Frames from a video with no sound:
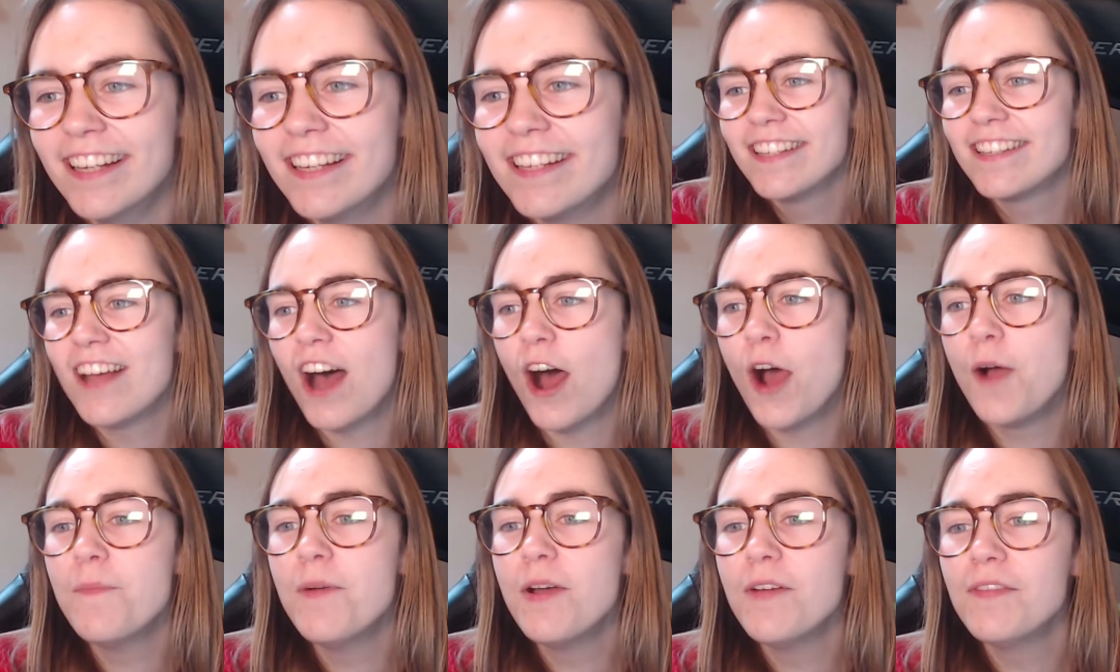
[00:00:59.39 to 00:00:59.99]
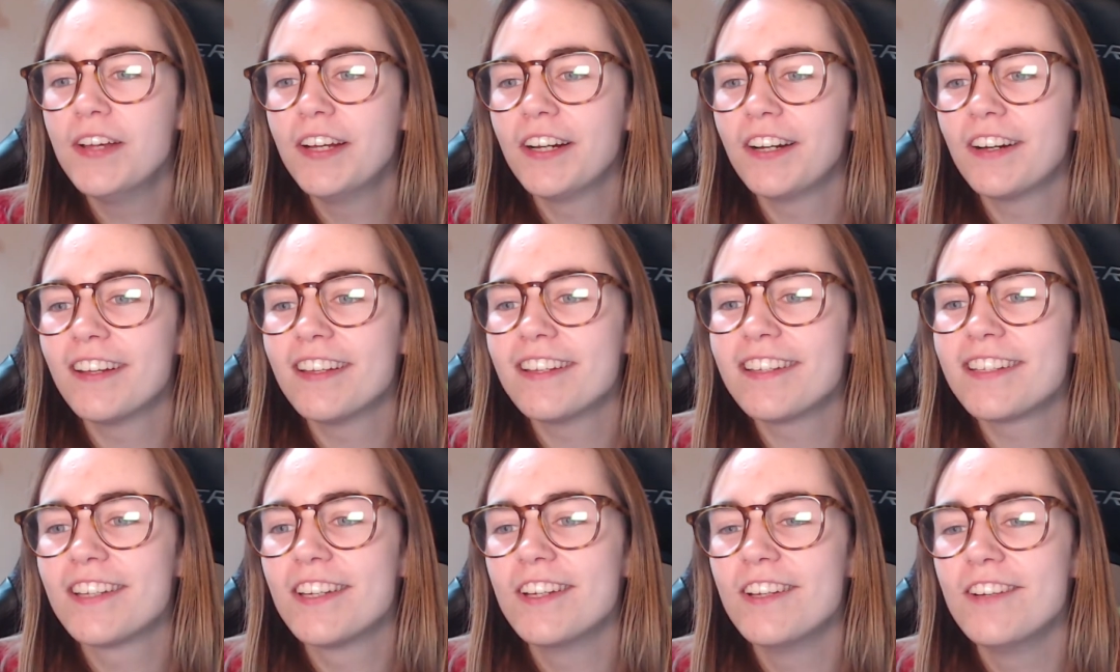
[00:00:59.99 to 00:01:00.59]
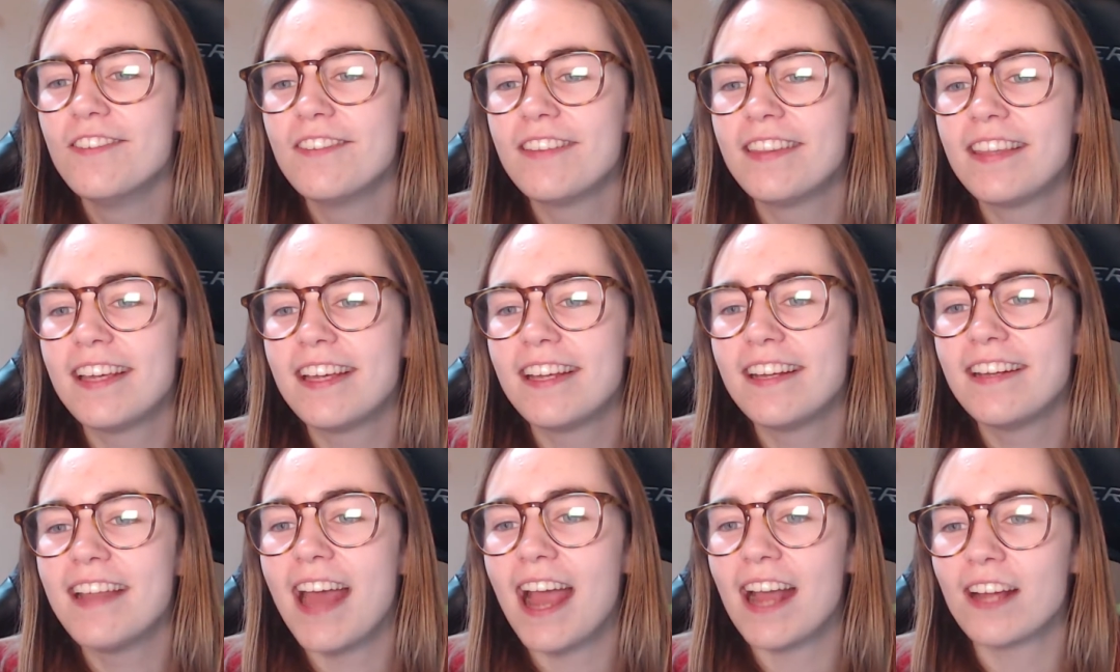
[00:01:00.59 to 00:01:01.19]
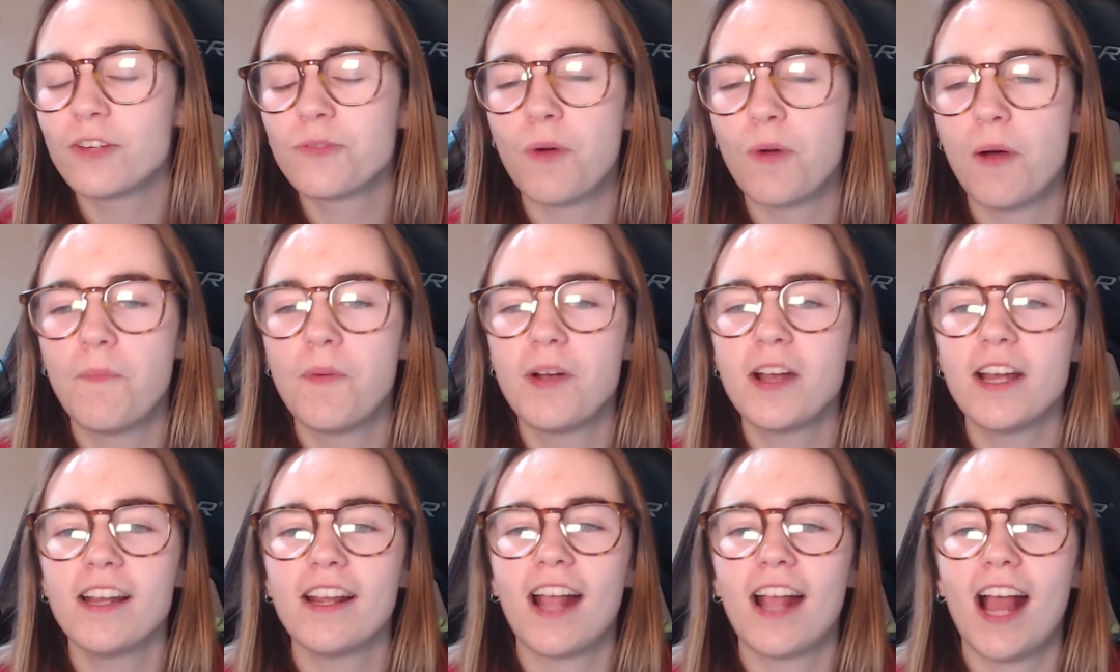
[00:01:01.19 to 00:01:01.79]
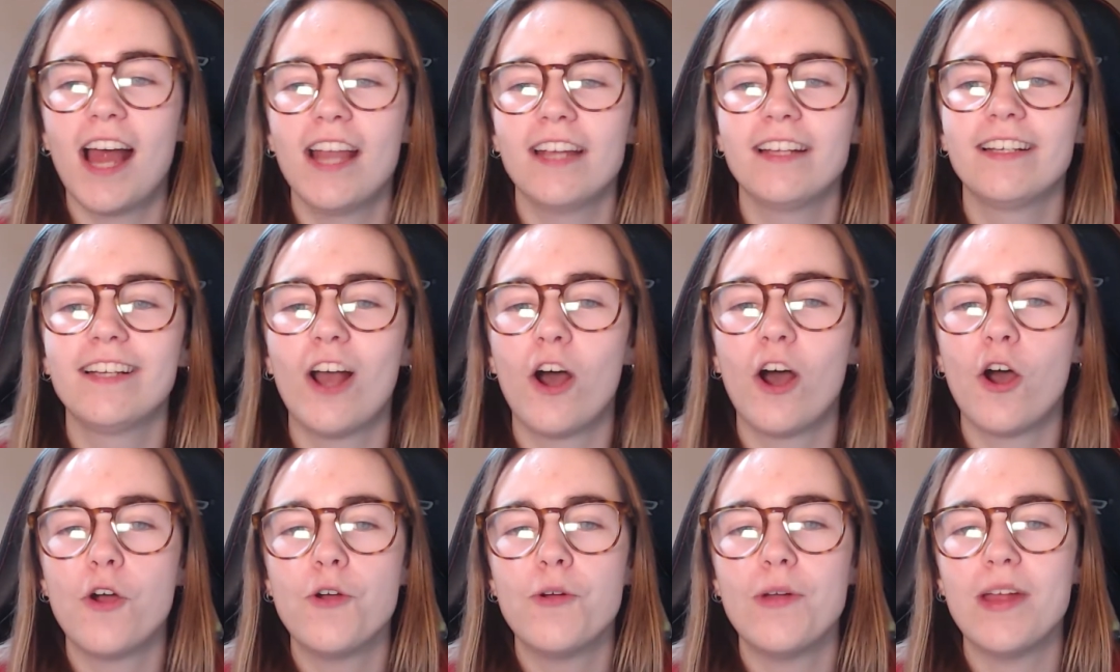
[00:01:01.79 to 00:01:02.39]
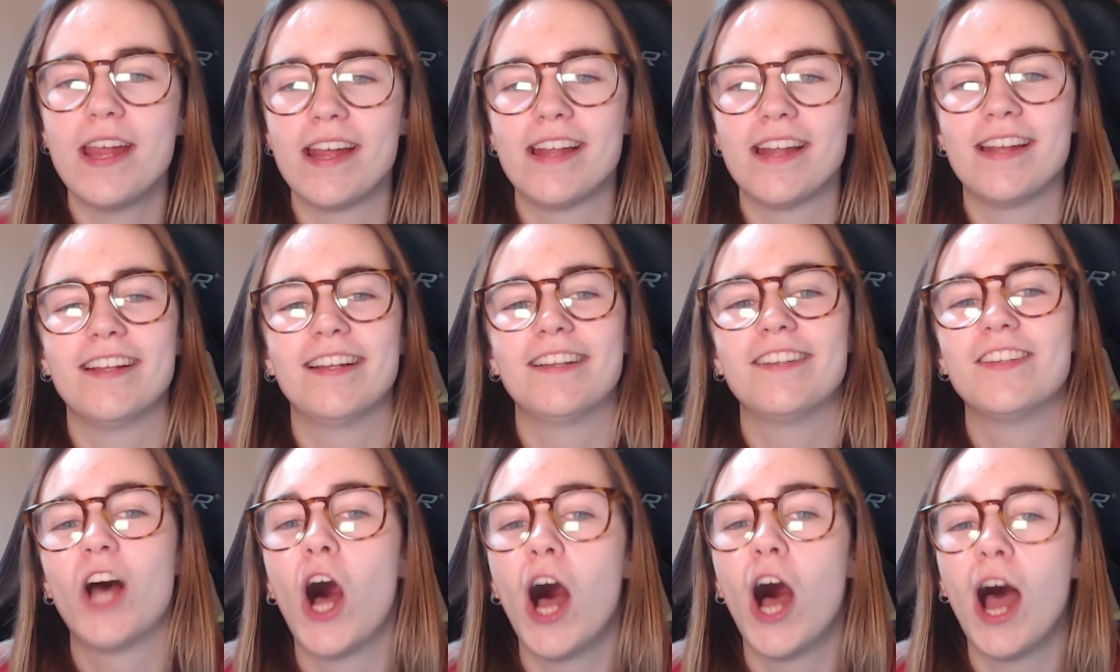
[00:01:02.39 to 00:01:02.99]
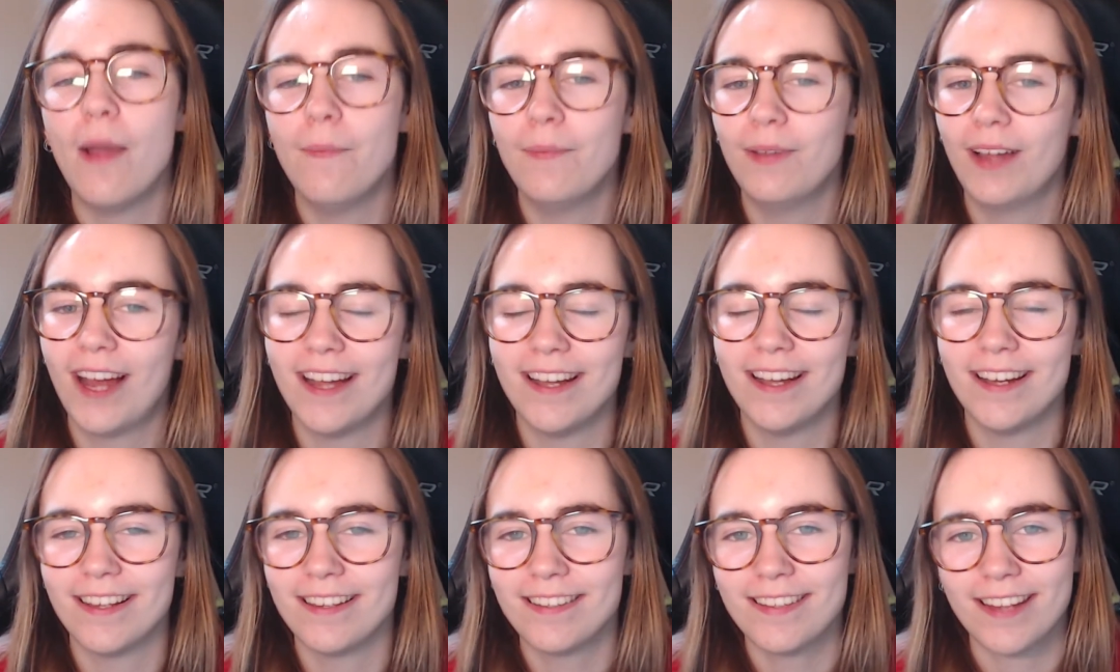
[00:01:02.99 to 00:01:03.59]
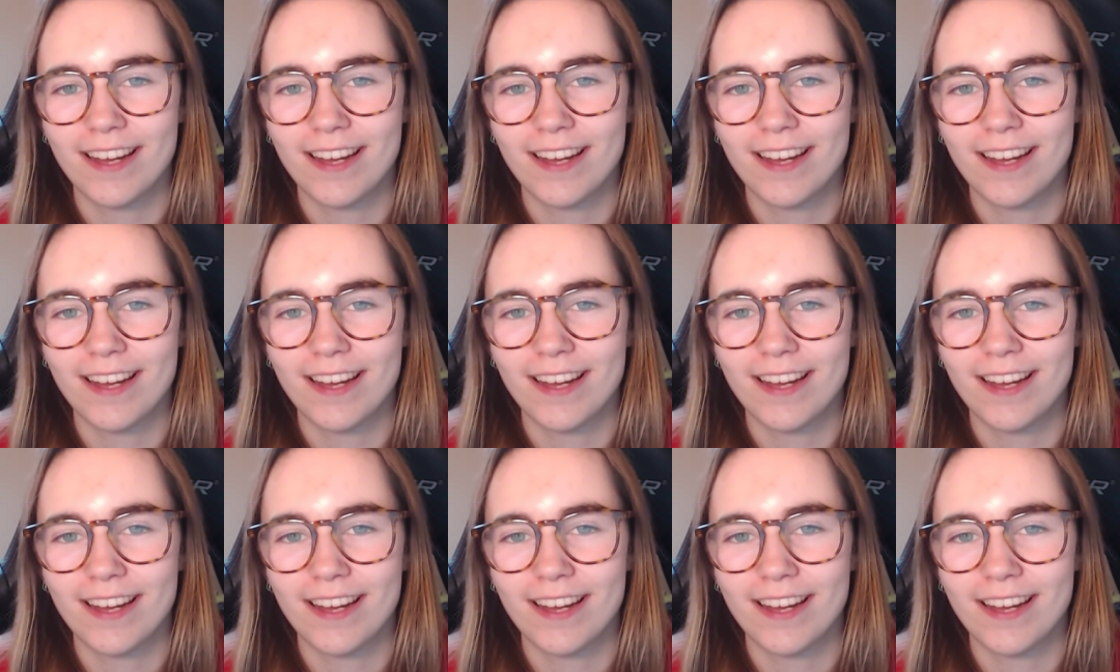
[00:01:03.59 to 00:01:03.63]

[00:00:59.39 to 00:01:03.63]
So moving on to the next one, we're going to kind of go in a timeline